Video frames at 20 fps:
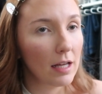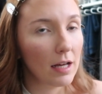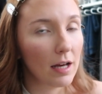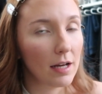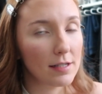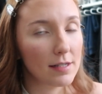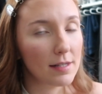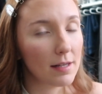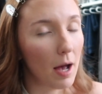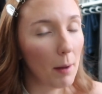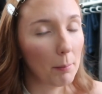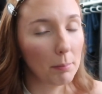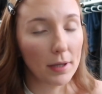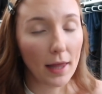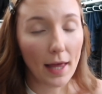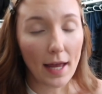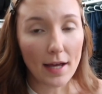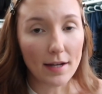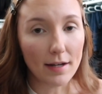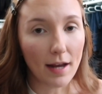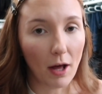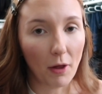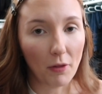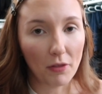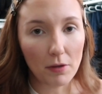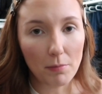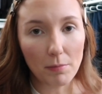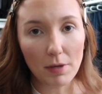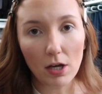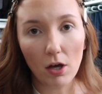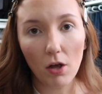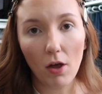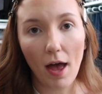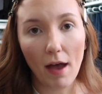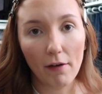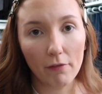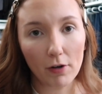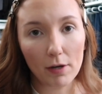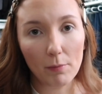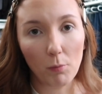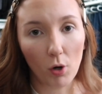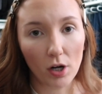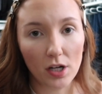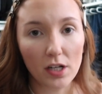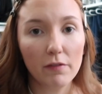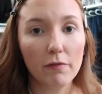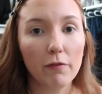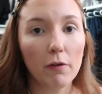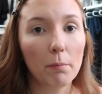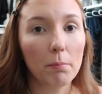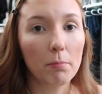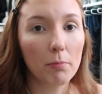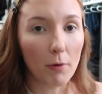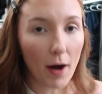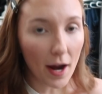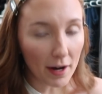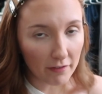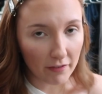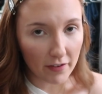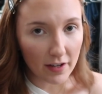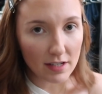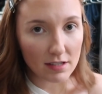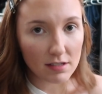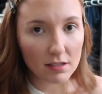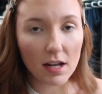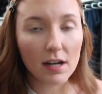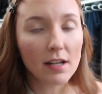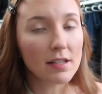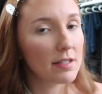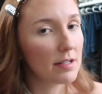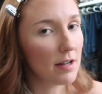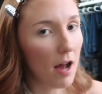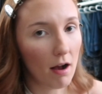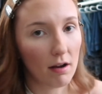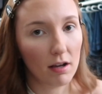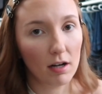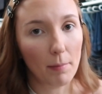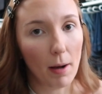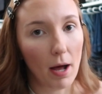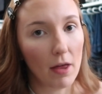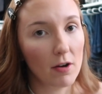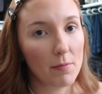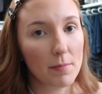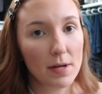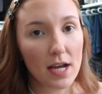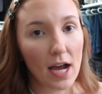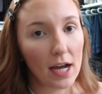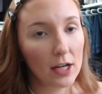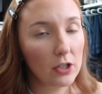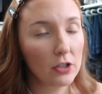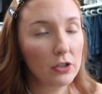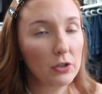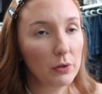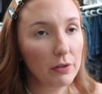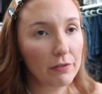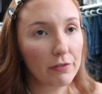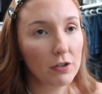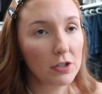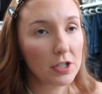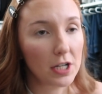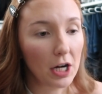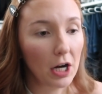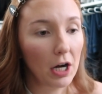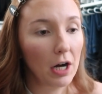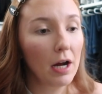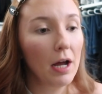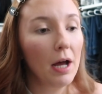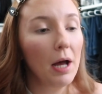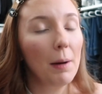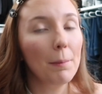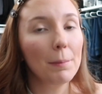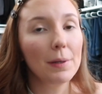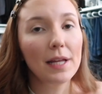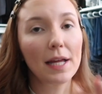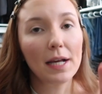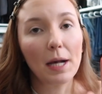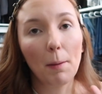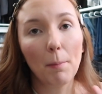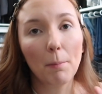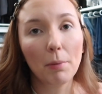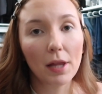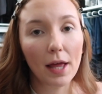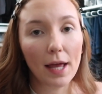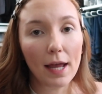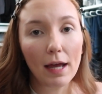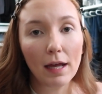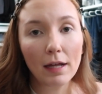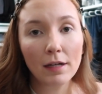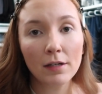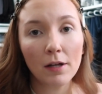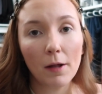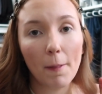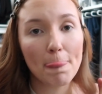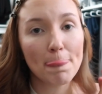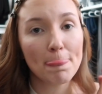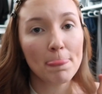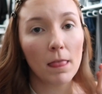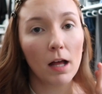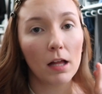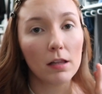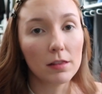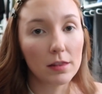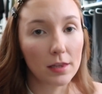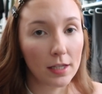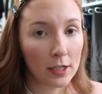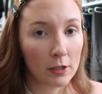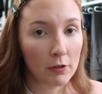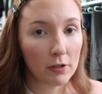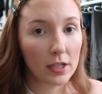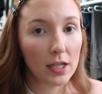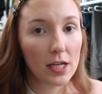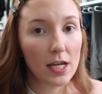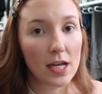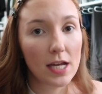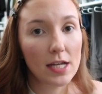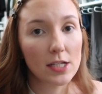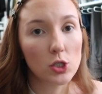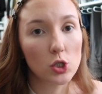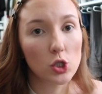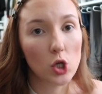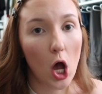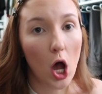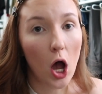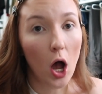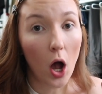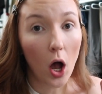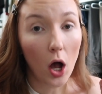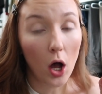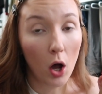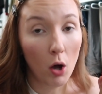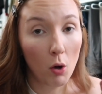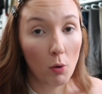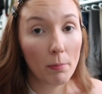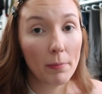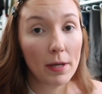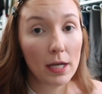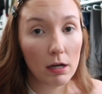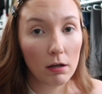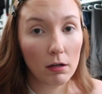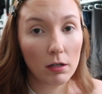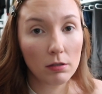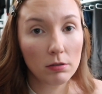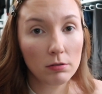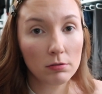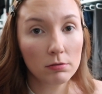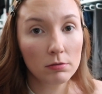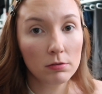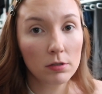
a, a, bland healthy meal every morning for breakfast and it's not gonna bother me. I couldn't do it for dinner. But like a bland, literally it's oatmeal